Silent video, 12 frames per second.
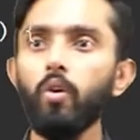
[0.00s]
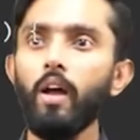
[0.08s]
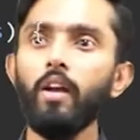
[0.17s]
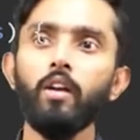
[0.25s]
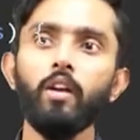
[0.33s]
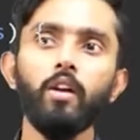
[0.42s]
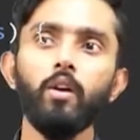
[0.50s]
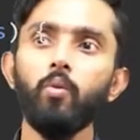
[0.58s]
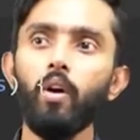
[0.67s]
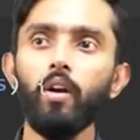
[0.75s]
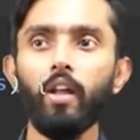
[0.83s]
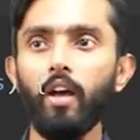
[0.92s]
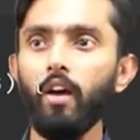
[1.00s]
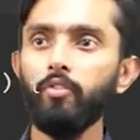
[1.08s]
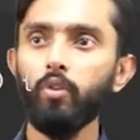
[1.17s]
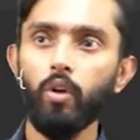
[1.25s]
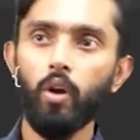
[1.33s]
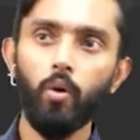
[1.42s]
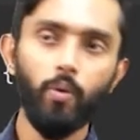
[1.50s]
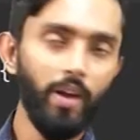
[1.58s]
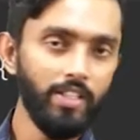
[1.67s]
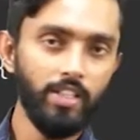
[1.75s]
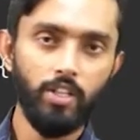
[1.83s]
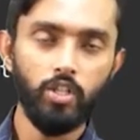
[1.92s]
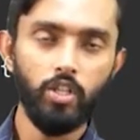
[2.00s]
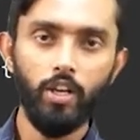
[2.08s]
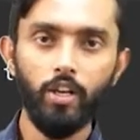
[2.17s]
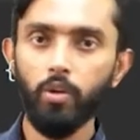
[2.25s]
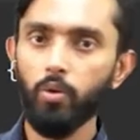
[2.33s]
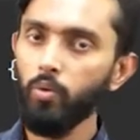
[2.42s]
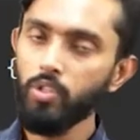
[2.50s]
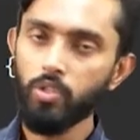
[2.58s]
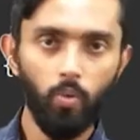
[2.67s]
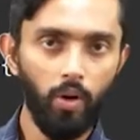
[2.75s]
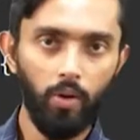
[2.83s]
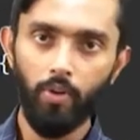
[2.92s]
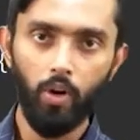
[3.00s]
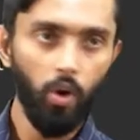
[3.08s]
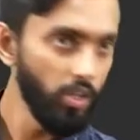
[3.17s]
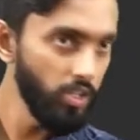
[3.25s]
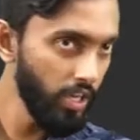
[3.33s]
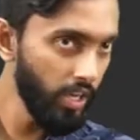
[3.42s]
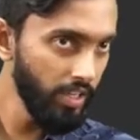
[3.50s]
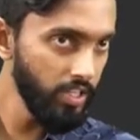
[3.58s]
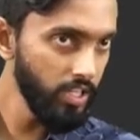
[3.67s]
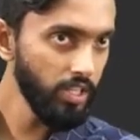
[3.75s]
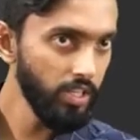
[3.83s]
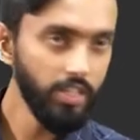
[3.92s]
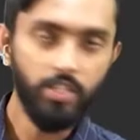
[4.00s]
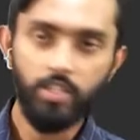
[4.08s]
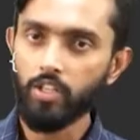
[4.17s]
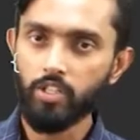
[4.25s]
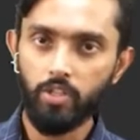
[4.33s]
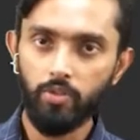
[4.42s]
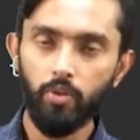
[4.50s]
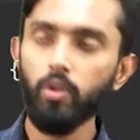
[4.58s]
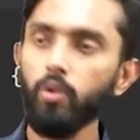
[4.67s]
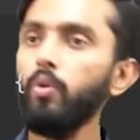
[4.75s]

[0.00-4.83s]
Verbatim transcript: and uh, what I have to now essentially do is whatever logic I just discussed for you.